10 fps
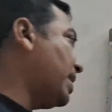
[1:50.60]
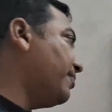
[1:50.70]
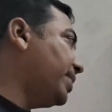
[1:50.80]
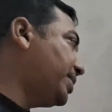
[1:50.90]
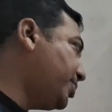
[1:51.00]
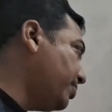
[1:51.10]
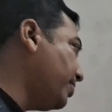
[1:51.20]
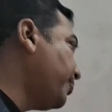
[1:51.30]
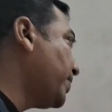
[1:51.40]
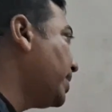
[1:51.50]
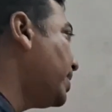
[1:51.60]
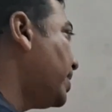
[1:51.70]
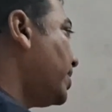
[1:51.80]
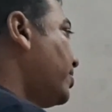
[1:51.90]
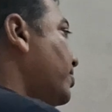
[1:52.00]
come with 2.
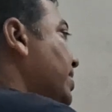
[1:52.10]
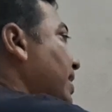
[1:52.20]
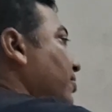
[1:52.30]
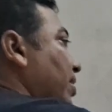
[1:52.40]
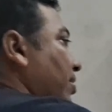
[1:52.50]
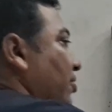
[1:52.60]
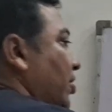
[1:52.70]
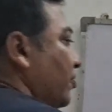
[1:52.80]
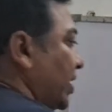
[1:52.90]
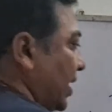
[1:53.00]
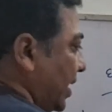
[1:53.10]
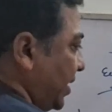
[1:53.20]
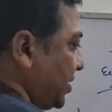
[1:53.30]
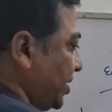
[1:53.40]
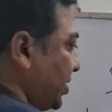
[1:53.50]
2 is less or equal to 1,
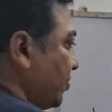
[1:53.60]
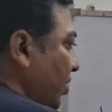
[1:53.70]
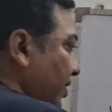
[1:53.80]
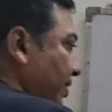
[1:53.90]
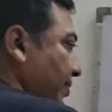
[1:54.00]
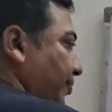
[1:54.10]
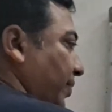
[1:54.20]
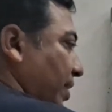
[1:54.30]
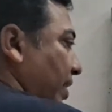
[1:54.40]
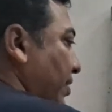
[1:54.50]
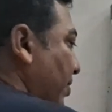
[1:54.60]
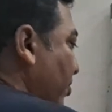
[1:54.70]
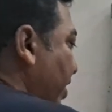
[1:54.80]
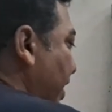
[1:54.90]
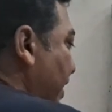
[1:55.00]
condition is false. It will
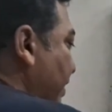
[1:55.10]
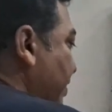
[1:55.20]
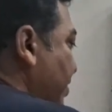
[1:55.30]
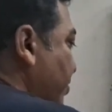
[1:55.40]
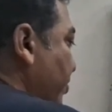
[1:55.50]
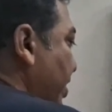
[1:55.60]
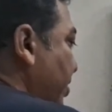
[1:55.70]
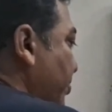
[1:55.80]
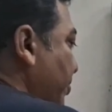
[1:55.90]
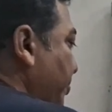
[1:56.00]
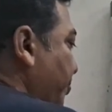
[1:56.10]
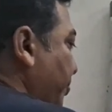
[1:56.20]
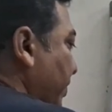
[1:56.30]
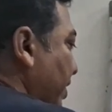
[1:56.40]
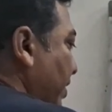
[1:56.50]
go in as 2 into
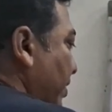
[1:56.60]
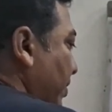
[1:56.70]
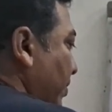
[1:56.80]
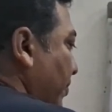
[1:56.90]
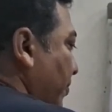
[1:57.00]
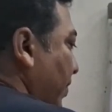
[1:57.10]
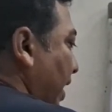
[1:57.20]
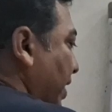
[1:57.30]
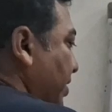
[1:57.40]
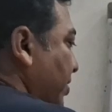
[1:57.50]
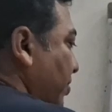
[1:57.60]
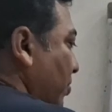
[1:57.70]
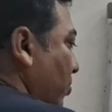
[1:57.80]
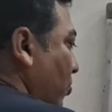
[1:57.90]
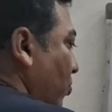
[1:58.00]
fact
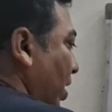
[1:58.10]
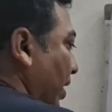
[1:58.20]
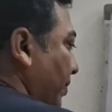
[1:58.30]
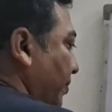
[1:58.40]
1.